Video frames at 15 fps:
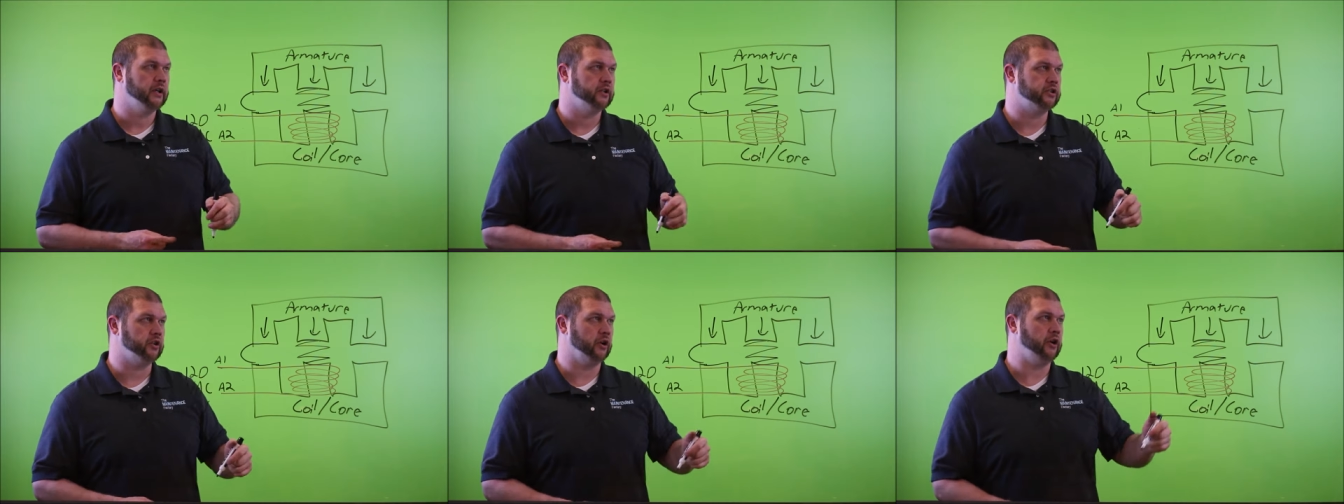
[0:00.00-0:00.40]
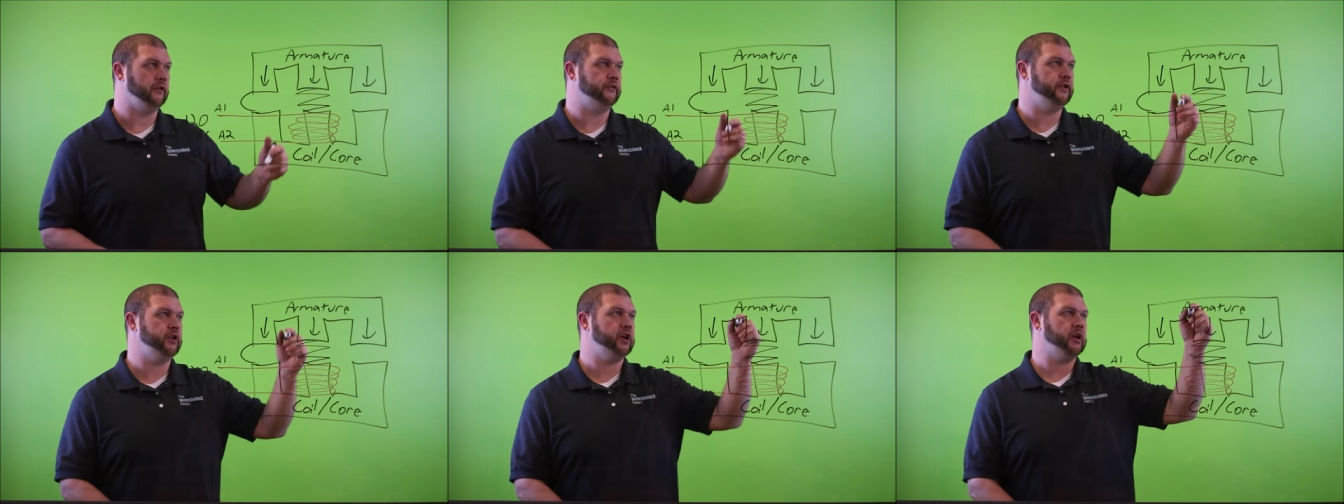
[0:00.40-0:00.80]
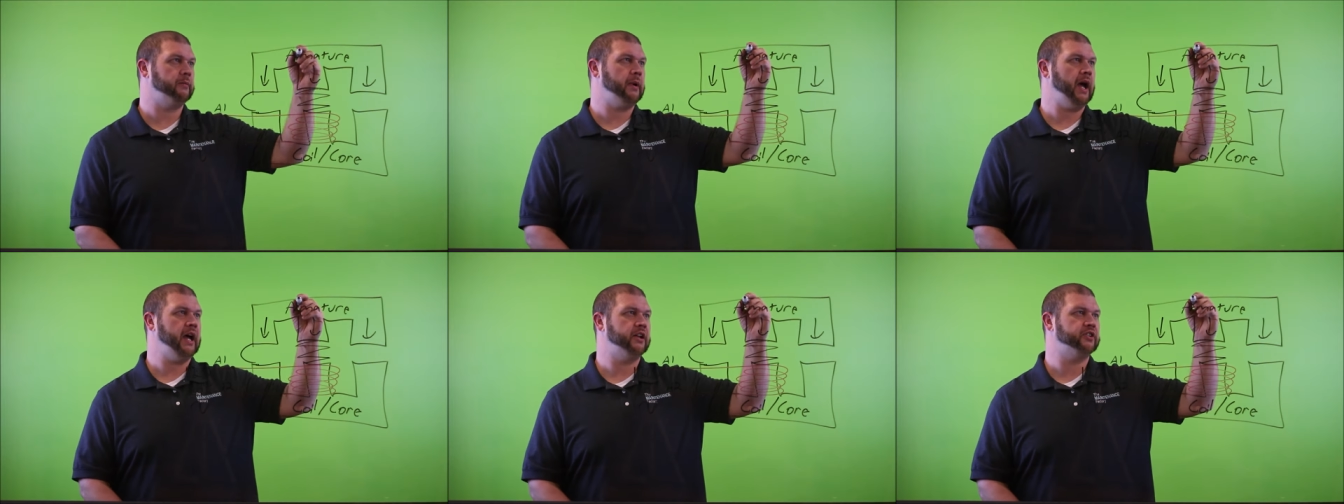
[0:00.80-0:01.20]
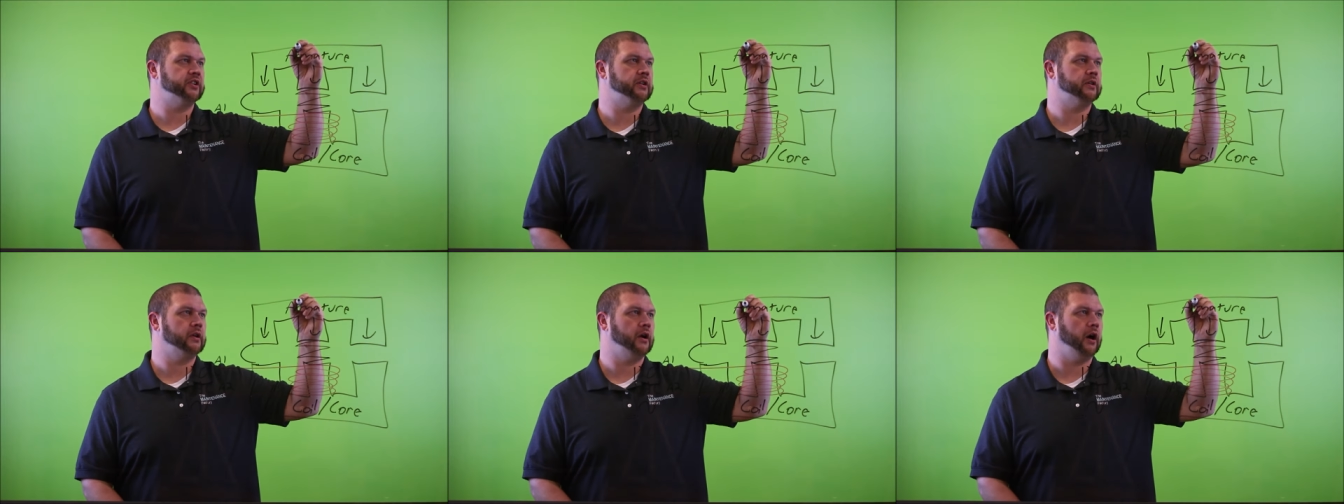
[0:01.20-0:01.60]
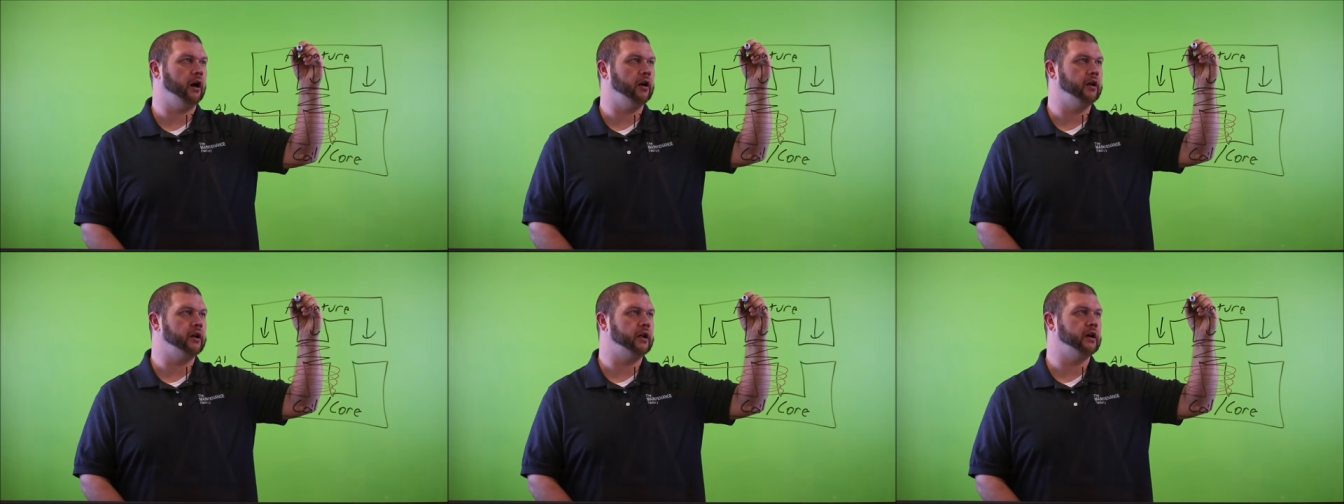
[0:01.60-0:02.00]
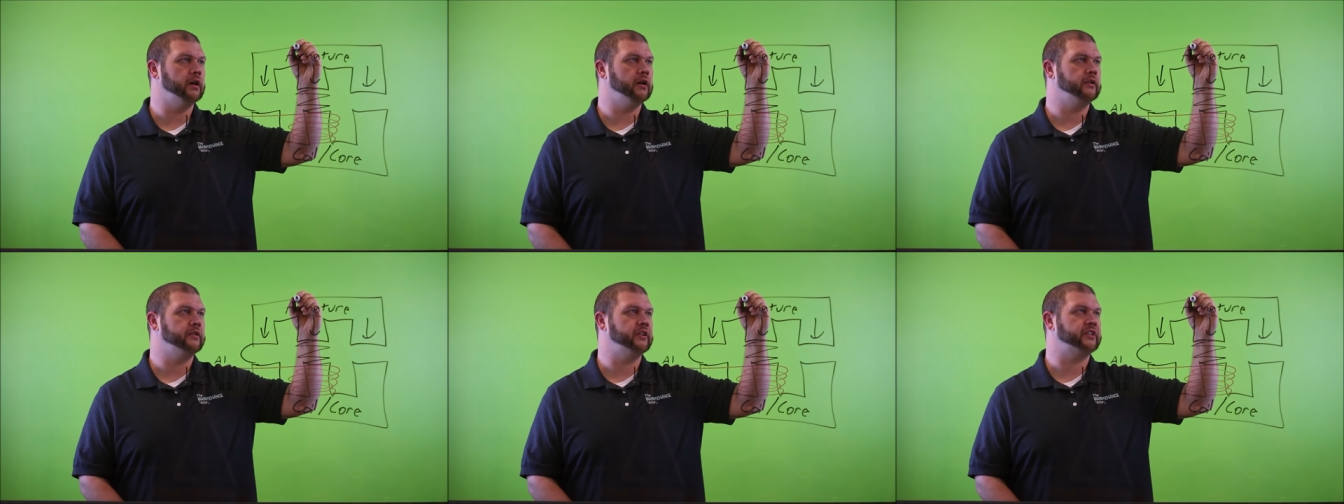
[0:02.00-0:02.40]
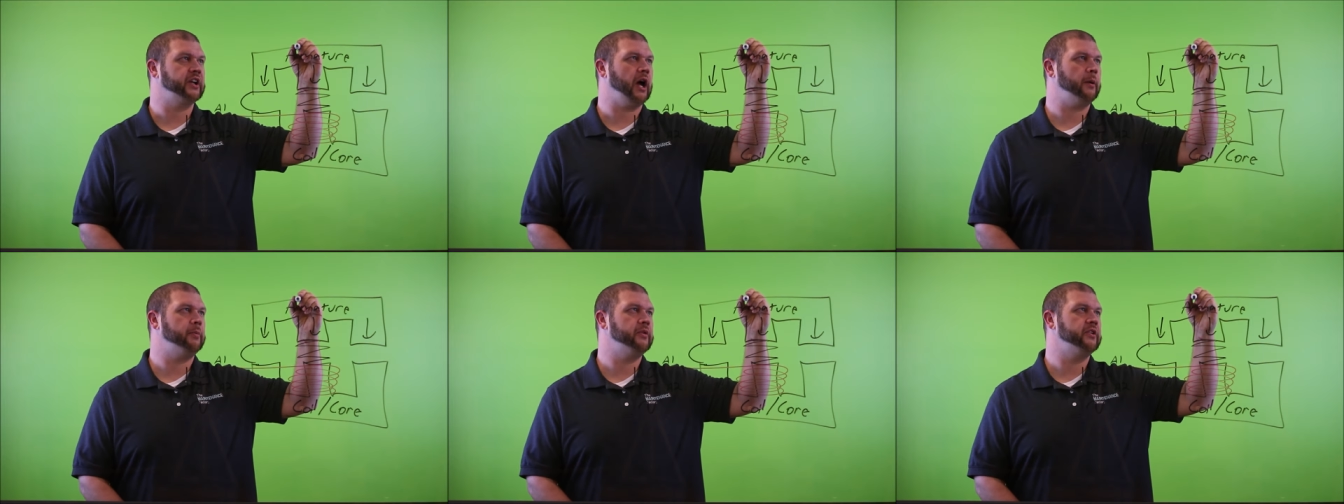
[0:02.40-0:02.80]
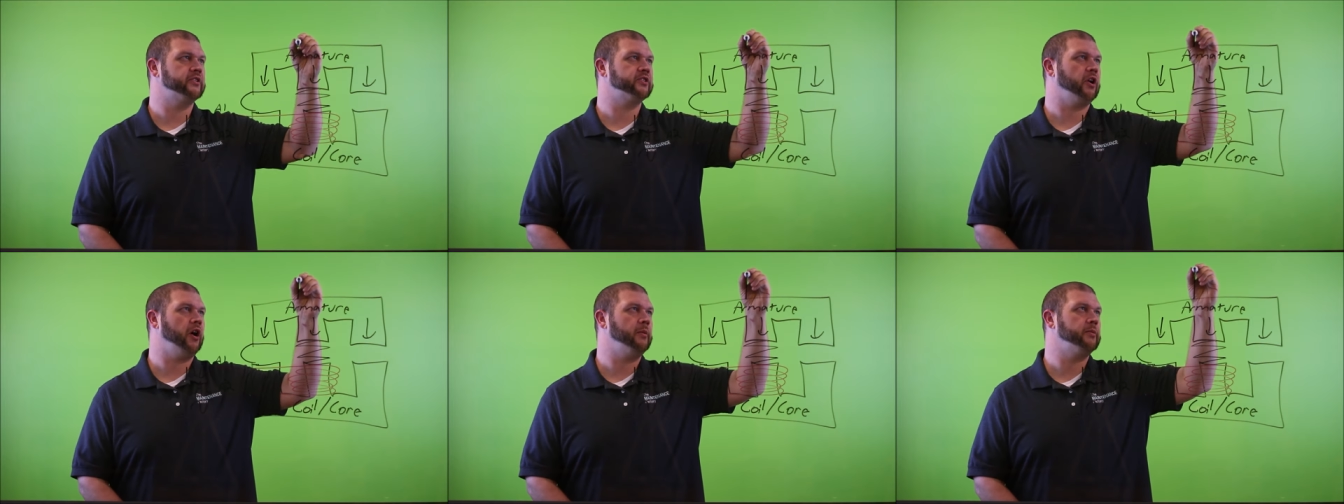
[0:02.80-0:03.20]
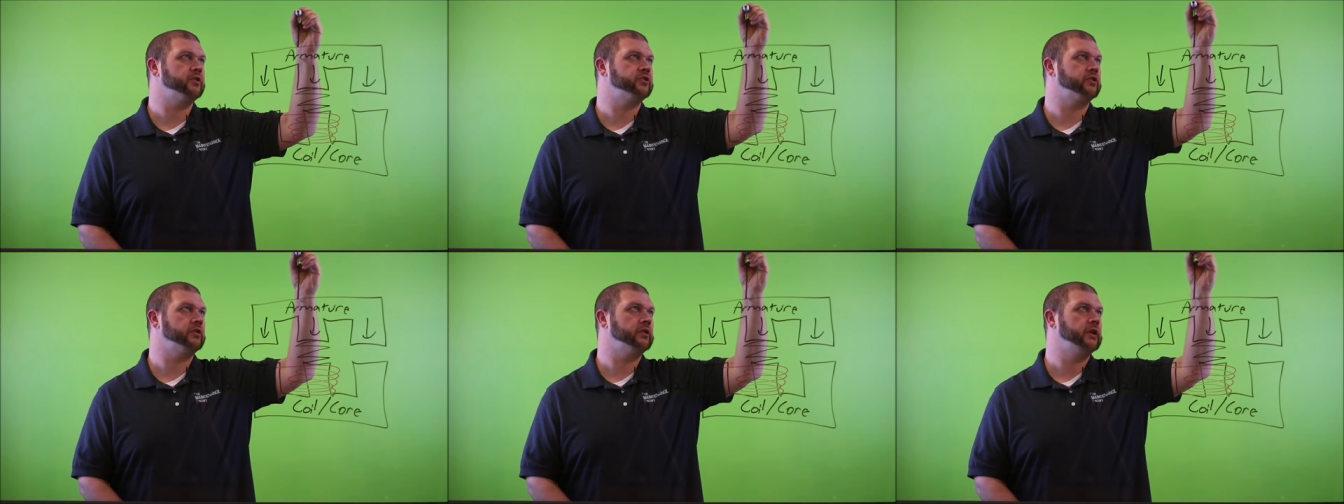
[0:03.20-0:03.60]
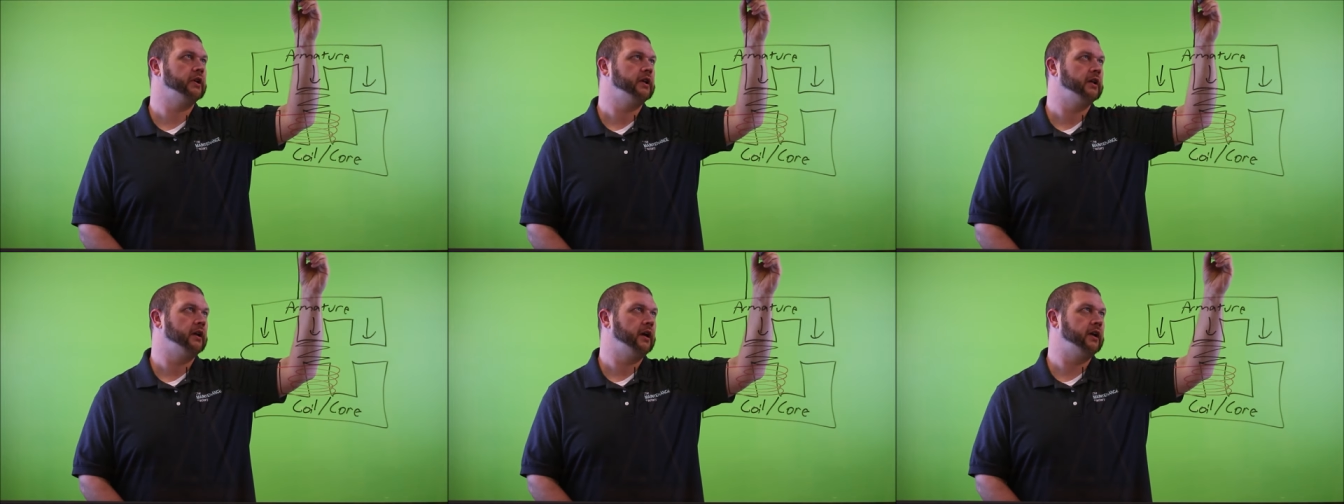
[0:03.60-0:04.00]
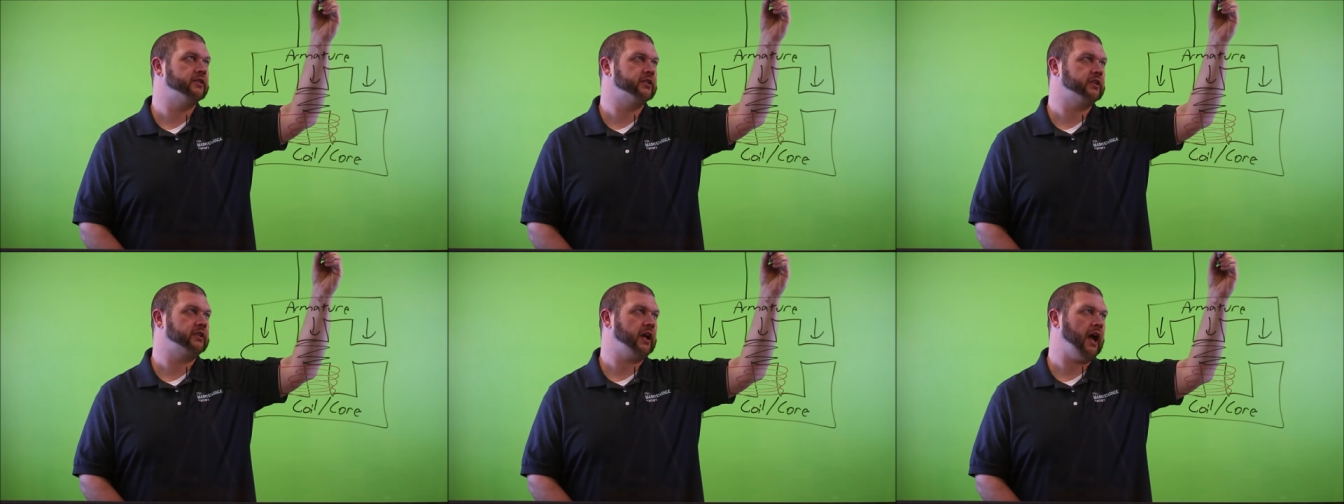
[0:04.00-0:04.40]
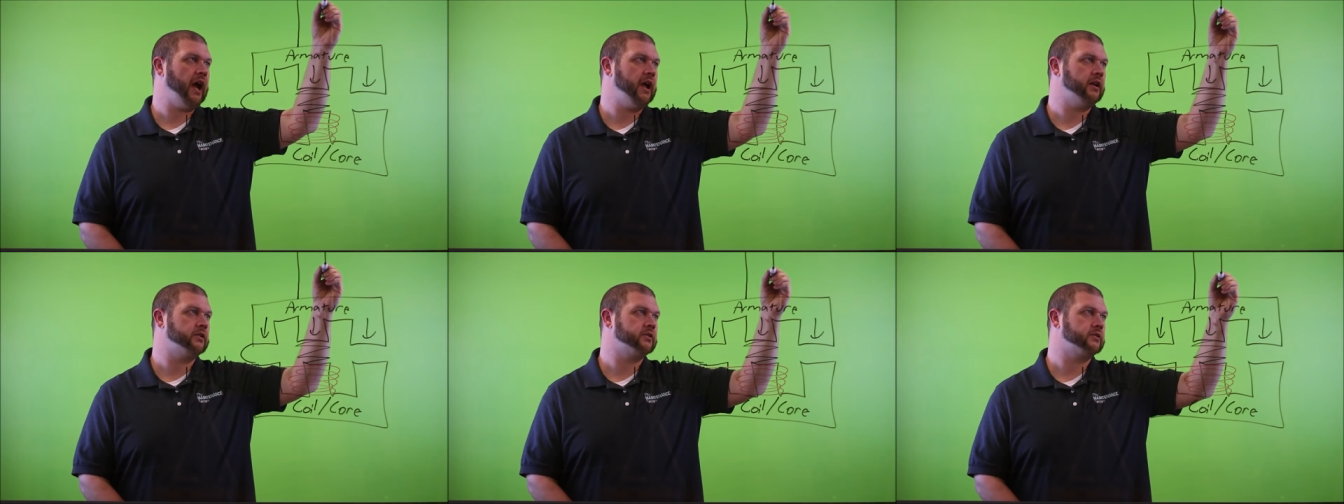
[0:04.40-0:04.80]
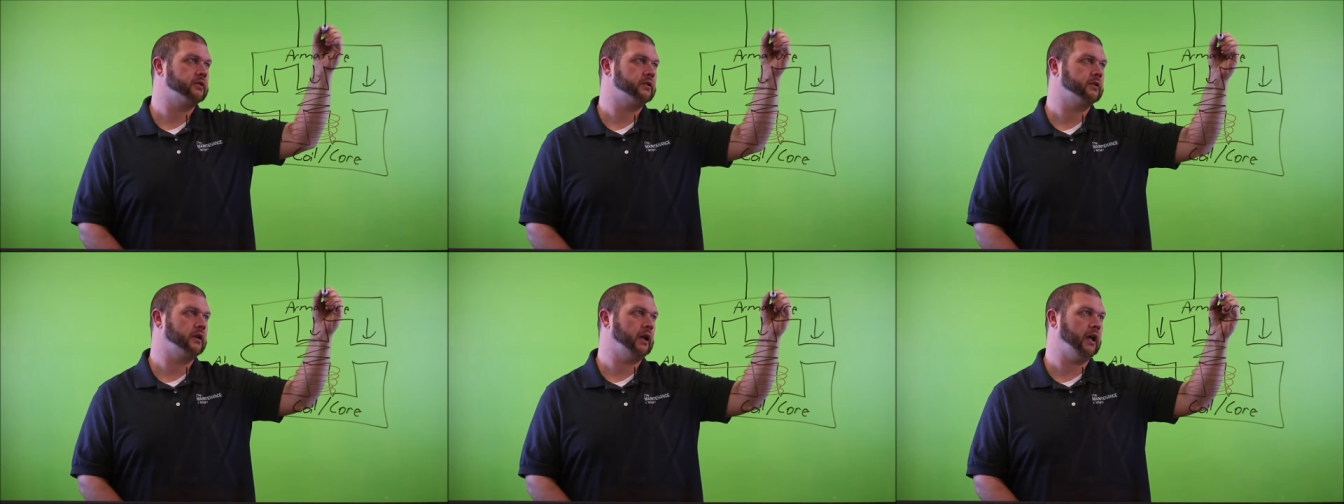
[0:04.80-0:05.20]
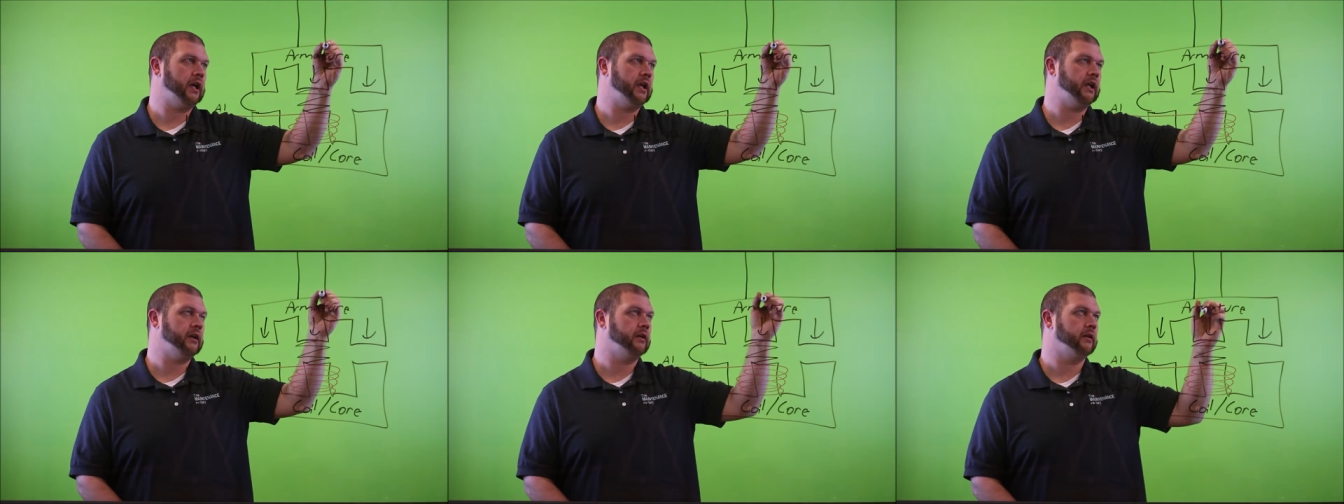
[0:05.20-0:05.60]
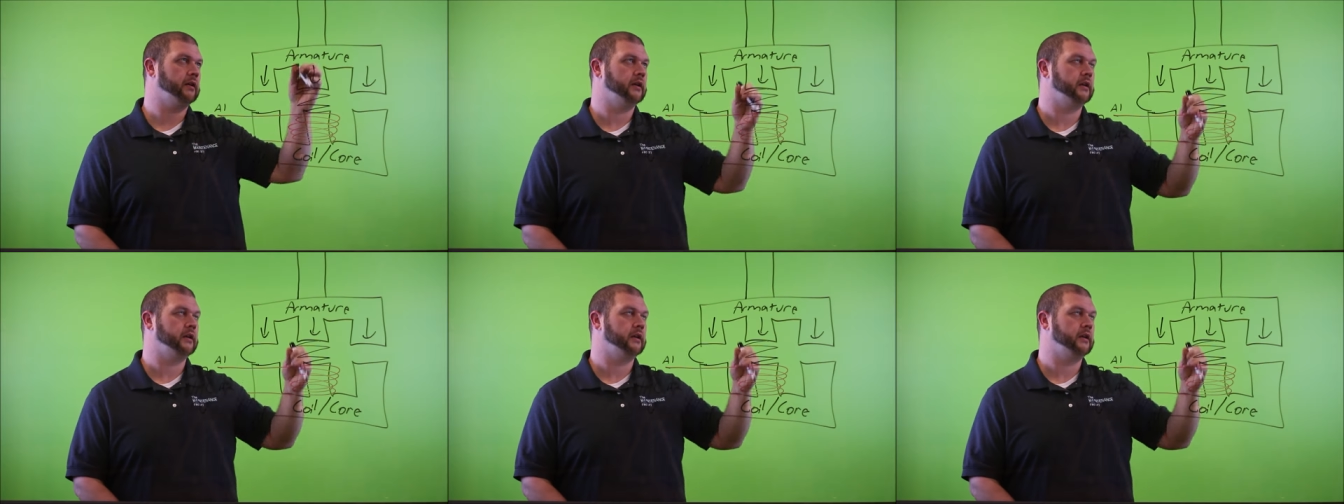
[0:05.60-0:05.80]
So if you can imagine on uh, the top of this armature is attached a